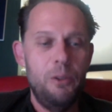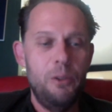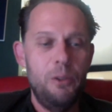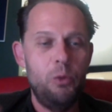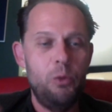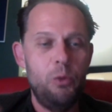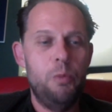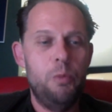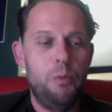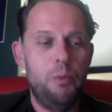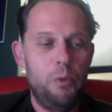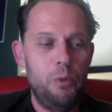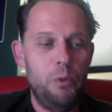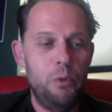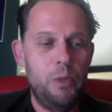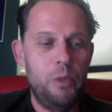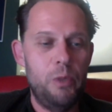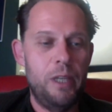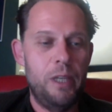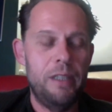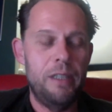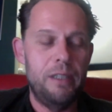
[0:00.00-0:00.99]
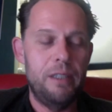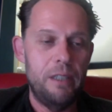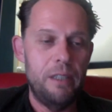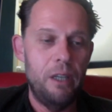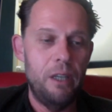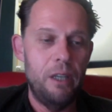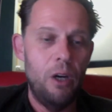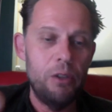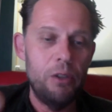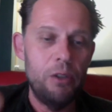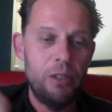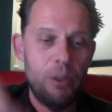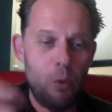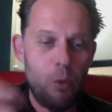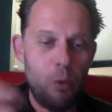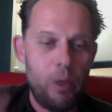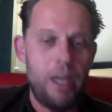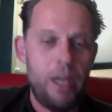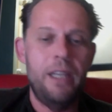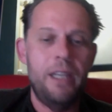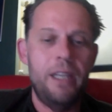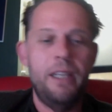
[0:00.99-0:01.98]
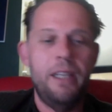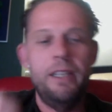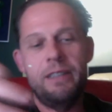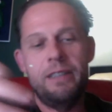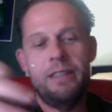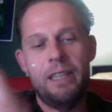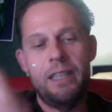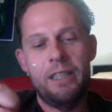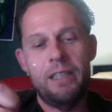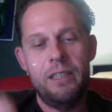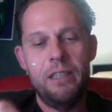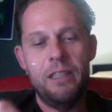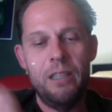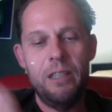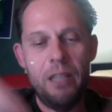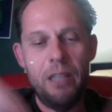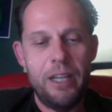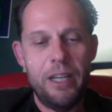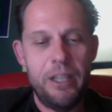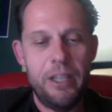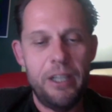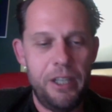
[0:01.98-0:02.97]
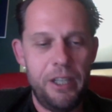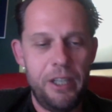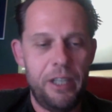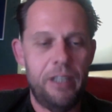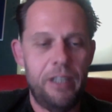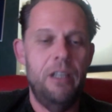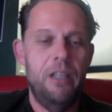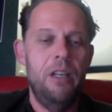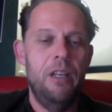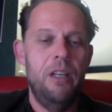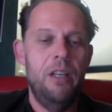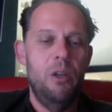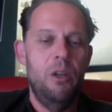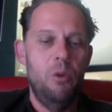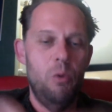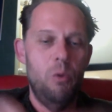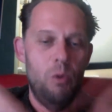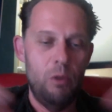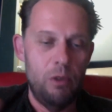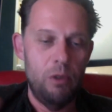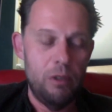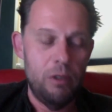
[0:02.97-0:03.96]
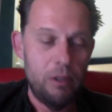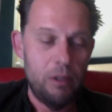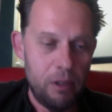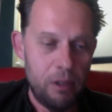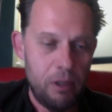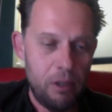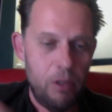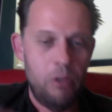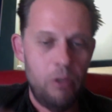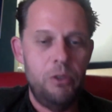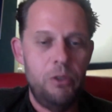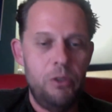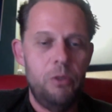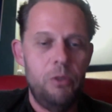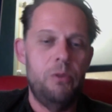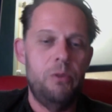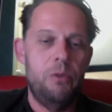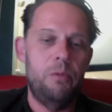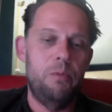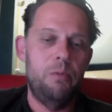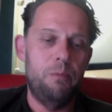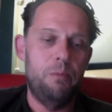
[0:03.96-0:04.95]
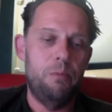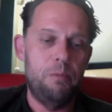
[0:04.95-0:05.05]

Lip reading: and on the way he's actually learning all those,